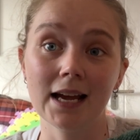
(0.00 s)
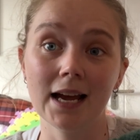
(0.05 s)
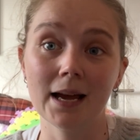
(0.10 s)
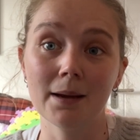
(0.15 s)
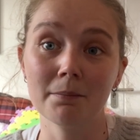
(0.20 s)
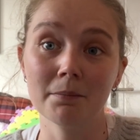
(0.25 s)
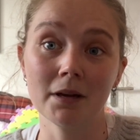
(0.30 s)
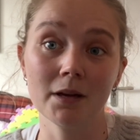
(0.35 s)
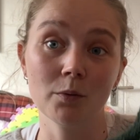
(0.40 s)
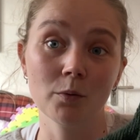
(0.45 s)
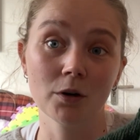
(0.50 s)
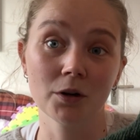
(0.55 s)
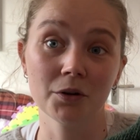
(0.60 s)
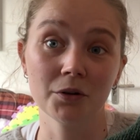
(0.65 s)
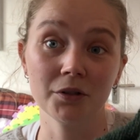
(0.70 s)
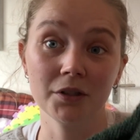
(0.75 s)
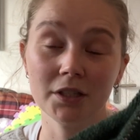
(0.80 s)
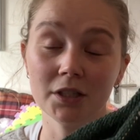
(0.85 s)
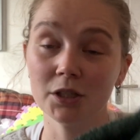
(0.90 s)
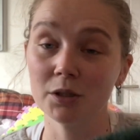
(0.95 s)
I might work
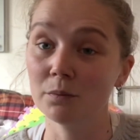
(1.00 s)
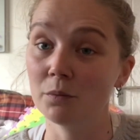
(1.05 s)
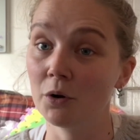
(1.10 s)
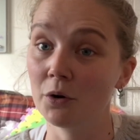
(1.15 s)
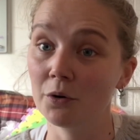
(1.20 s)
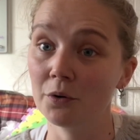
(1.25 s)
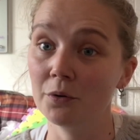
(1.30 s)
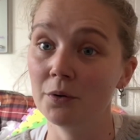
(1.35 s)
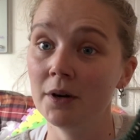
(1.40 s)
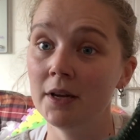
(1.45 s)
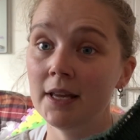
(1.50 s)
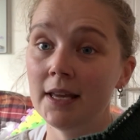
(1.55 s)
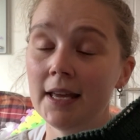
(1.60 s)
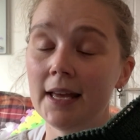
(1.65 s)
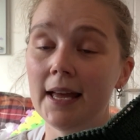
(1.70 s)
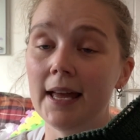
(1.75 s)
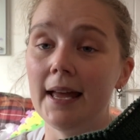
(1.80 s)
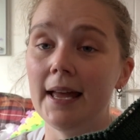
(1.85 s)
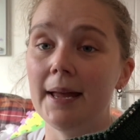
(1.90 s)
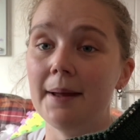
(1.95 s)
on it tomorrow
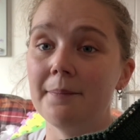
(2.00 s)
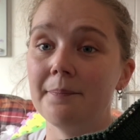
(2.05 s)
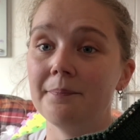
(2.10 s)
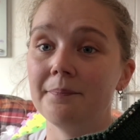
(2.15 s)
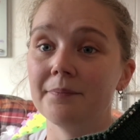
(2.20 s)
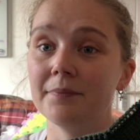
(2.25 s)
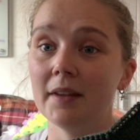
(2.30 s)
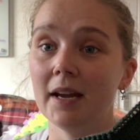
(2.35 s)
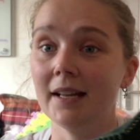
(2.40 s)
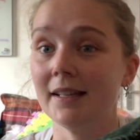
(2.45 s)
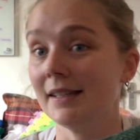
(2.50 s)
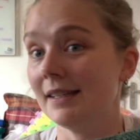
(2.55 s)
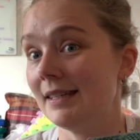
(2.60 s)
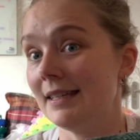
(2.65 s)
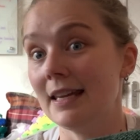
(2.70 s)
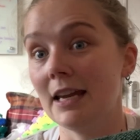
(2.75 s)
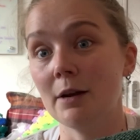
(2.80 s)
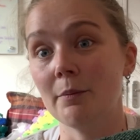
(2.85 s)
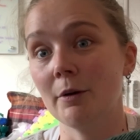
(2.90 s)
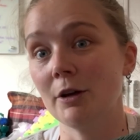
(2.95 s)
and see
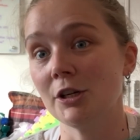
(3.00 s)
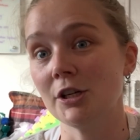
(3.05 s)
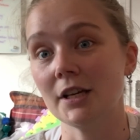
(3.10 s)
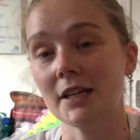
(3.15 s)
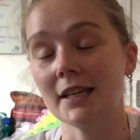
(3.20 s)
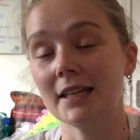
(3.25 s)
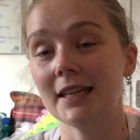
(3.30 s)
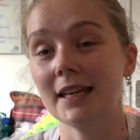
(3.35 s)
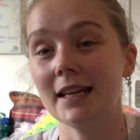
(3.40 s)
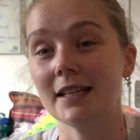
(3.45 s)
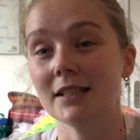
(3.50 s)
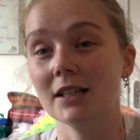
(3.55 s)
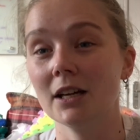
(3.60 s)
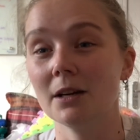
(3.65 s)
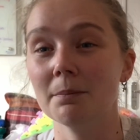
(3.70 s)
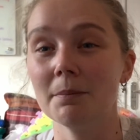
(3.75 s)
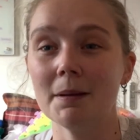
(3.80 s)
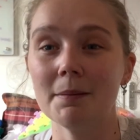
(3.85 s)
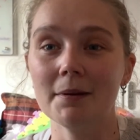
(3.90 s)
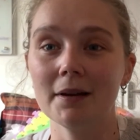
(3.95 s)
how much I can get
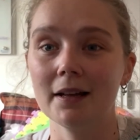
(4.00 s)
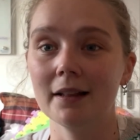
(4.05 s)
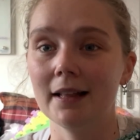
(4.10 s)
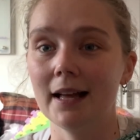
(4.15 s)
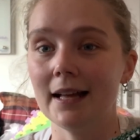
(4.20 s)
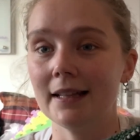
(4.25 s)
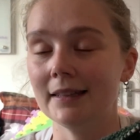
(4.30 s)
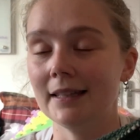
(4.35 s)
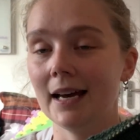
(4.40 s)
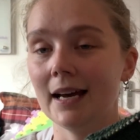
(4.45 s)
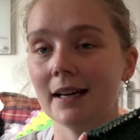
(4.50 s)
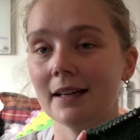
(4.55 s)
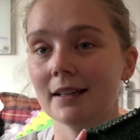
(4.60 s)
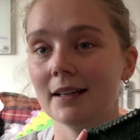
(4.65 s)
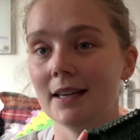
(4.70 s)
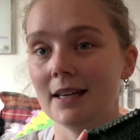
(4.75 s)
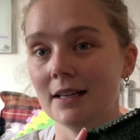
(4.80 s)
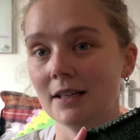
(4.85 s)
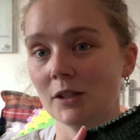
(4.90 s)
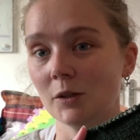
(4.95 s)
done. Maybe I'll add that
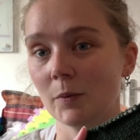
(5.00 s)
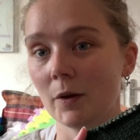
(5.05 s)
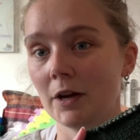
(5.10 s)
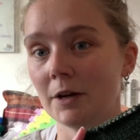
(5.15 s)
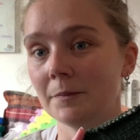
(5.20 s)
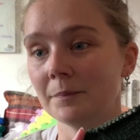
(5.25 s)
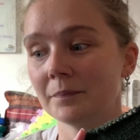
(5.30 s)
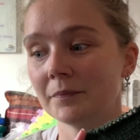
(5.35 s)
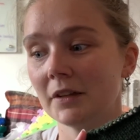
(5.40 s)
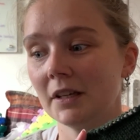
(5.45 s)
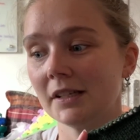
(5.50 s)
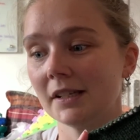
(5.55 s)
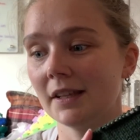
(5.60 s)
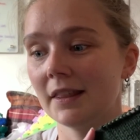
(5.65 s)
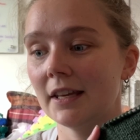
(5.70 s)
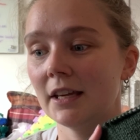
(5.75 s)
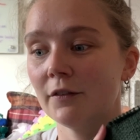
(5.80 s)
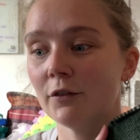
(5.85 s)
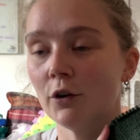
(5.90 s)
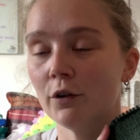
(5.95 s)
in as well, because I
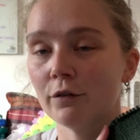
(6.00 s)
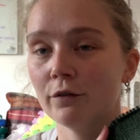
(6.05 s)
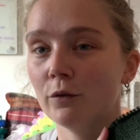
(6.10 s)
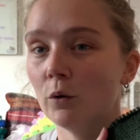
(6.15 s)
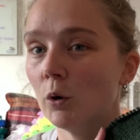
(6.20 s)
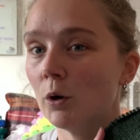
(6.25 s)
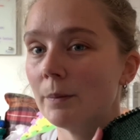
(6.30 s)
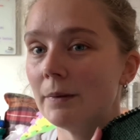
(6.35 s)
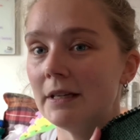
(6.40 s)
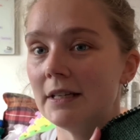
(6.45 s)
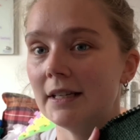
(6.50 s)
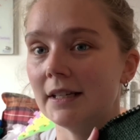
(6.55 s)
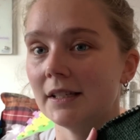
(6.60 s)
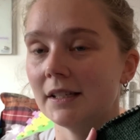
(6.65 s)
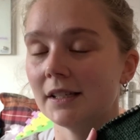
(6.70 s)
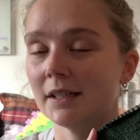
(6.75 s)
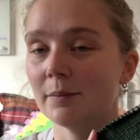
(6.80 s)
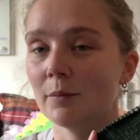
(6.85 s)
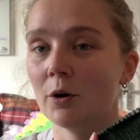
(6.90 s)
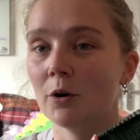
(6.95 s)
think I've got 4
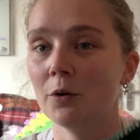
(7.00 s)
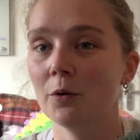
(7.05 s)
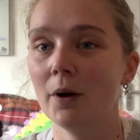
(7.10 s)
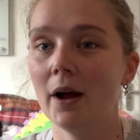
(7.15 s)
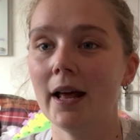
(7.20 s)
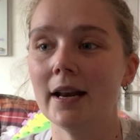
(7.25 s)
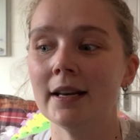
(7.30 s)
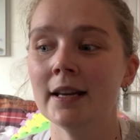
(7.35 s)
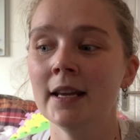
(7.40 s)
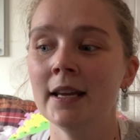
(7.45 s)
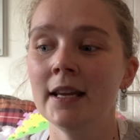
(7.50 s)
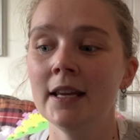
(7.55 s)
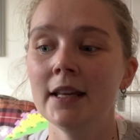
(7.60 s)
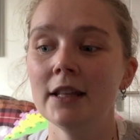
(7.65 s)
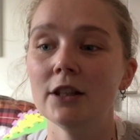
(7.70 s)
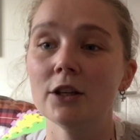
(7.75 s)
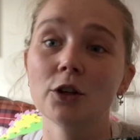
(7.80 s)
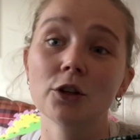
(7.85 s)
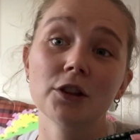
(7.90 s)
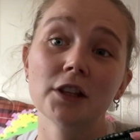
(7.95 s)
meetings tomorrow, and
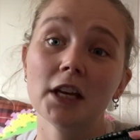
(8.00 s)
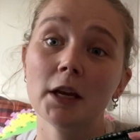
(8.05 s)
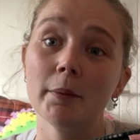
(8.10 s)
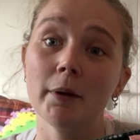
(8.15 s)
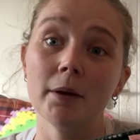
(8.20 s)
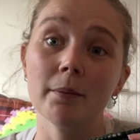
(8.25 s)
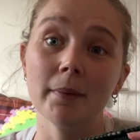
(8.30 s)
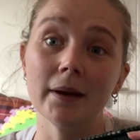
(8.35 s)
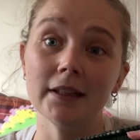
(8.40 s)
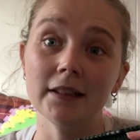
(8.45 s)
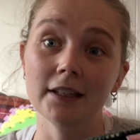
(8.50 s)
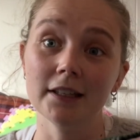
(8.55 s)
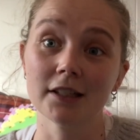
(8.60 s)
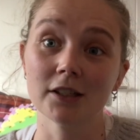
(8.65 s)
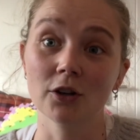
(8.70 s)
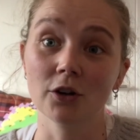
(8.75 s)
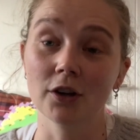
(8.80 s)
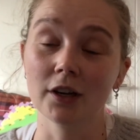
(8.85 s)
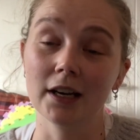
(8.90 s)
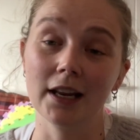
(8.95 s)
the good thing about mindless
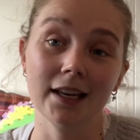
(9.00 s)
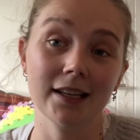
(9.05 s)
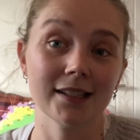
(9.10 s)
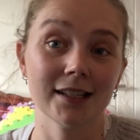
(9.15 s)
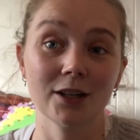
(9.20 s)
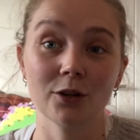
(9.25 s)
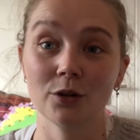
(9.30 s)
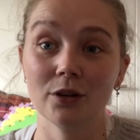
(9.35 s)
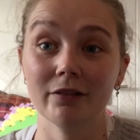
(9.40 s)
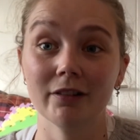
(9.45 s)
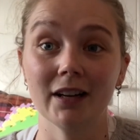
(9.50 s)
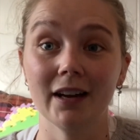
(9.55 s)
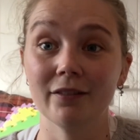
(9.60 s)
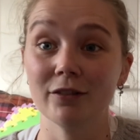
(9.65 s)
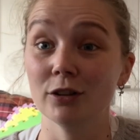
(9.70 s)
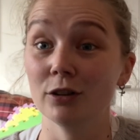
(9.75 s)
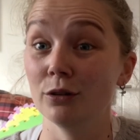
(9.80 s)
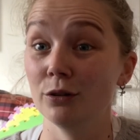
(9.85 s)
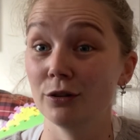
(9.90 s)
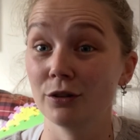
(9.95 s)
stockinette is I don't even have
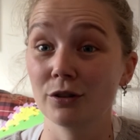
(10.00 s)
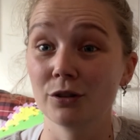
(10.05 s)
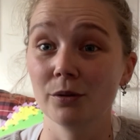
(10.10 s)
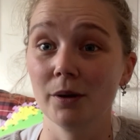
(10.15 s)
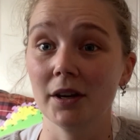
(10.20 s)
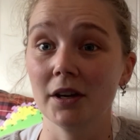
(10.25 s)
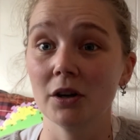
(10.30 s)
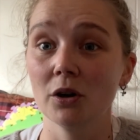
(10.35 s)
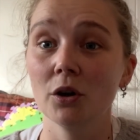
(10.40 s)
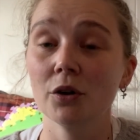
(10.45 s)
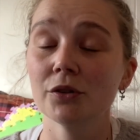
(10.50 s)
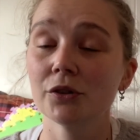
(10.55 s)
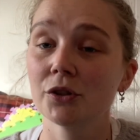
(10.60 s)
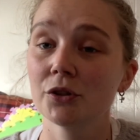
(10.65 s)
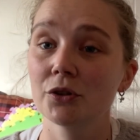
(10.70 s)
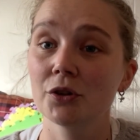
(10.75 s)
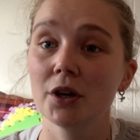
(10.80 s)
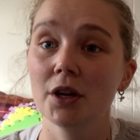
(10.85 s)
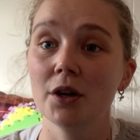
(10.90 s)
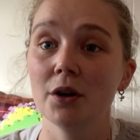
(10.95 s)
to look, so I can
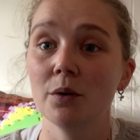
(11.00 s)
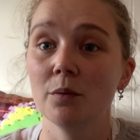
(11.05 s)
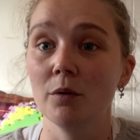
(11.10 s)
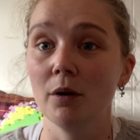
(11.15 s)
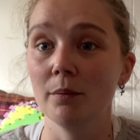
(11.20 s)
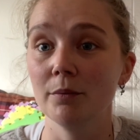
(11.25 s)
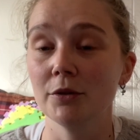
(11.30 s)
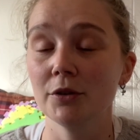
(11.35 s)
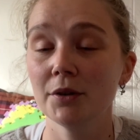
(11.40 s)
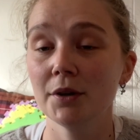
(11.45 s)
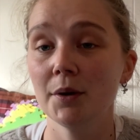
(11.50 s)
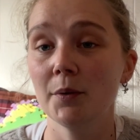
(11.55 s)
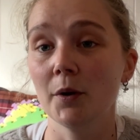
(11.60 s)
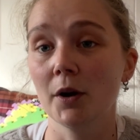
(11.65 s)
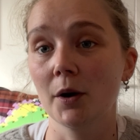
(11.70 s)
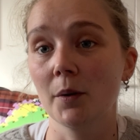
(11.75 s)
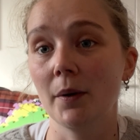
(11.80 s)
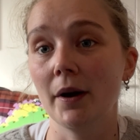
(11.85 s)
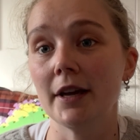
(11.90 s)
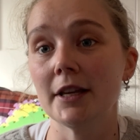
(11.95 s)
concentrate on what I'm doing
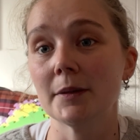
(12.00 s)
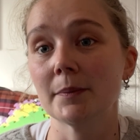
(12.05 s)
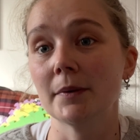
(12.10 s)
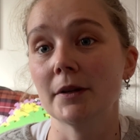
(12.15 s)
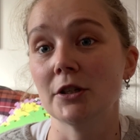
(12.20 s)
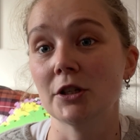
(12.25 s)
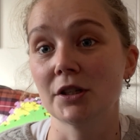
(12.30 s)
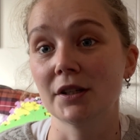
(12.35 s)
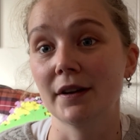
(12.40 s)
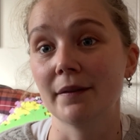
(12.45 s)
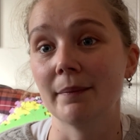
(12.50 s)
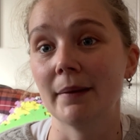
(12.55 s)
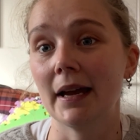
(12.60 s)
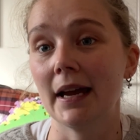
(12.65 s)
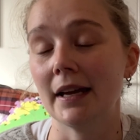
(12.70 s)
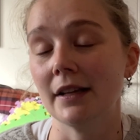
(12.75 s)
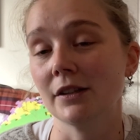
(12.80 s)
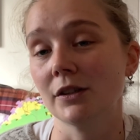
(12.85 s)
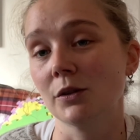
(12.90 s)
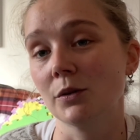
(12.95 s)
work wise but just have my
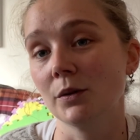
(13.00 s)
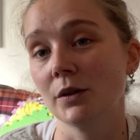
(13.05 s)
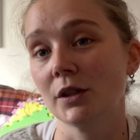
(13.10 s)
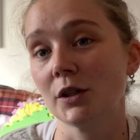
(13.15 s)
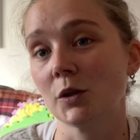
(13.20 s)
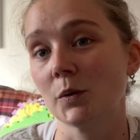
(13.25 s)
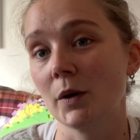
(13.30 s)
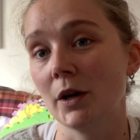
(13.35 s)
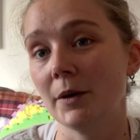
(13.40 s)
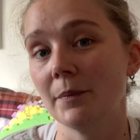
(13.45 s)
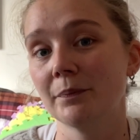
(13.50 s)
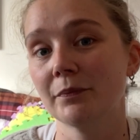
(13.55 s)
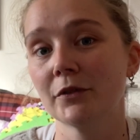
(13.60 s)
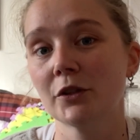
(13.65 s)
hands going as well.